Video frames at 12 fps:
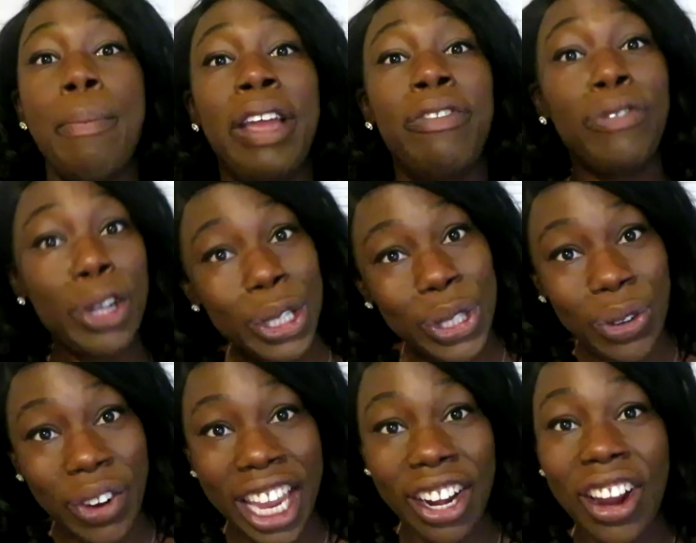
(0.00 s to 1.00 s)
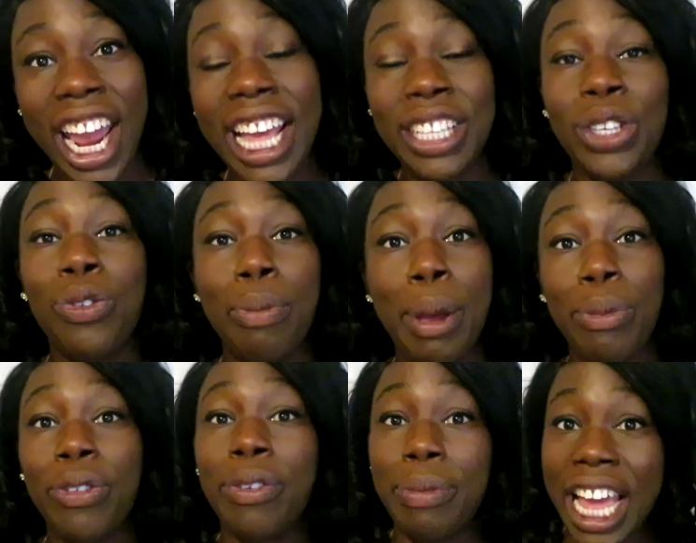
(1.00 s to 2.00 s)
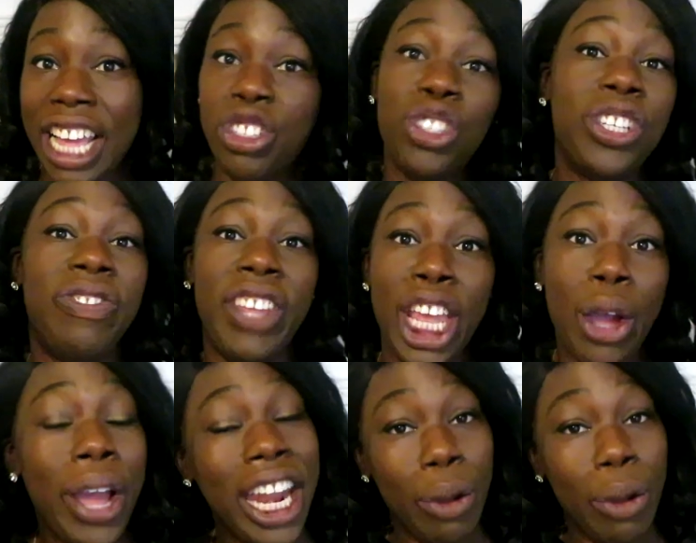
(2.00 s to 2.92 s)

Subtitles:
My first grader, as you remember from last year's video,